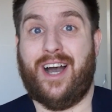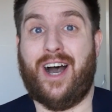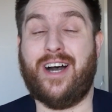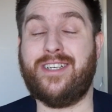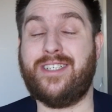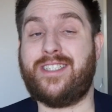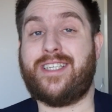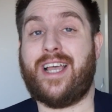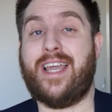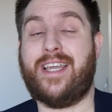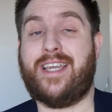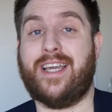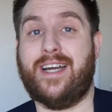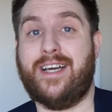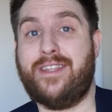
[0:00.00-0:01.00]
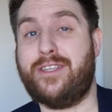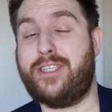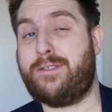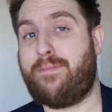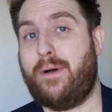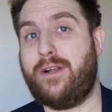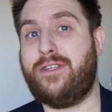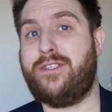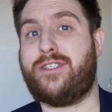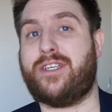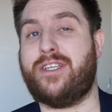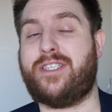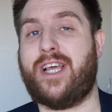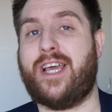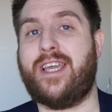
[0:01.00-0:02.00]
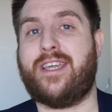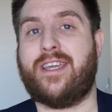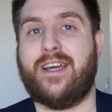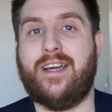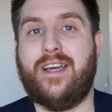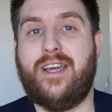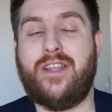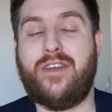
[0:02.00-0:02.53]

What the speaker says: Undertaker, the sponge taker,